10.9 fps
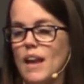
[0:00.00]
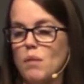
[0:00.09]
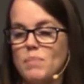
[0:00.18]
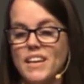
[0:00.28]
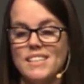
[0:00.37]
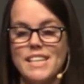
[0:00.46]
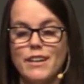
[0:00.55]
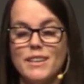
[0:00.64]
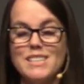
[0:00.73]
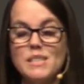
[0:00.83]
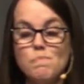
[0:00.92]
Not because
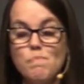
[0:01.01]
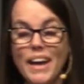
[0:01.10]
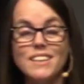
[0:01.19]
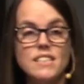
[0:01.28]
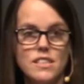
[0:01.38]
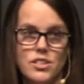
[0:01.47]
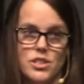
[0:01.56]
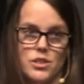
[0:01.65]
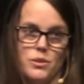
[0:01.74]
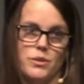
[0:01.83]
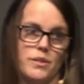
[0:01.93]
they're expected
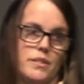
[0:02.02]
to.